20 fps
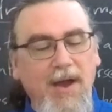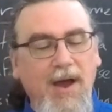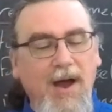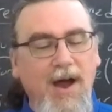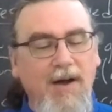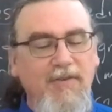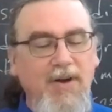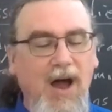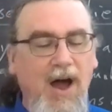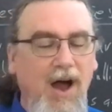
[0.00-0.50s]

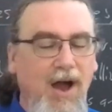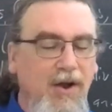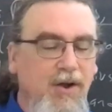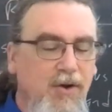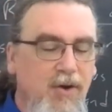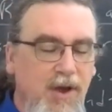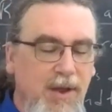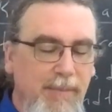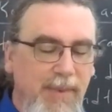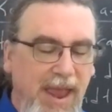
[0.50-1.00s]
of a
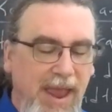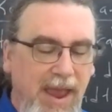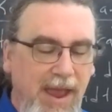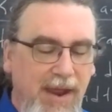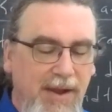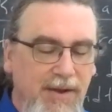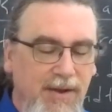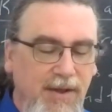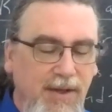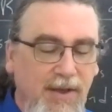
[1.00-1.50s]
hungry
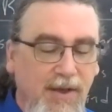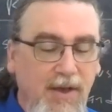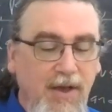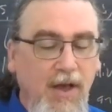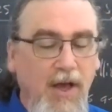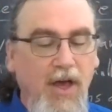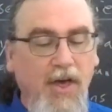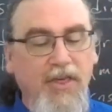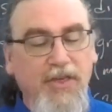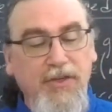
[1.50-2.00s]
man,
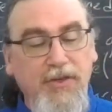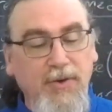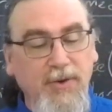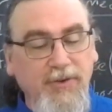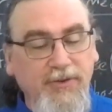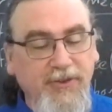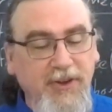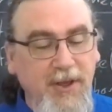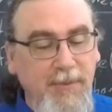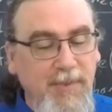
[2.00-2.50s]
a
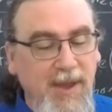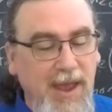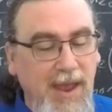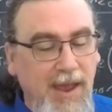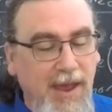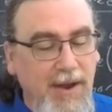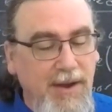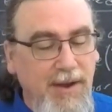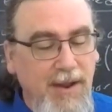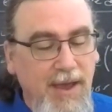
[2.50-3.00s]
thirsty
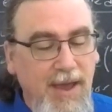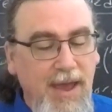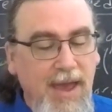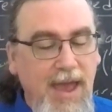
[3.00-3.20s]
man,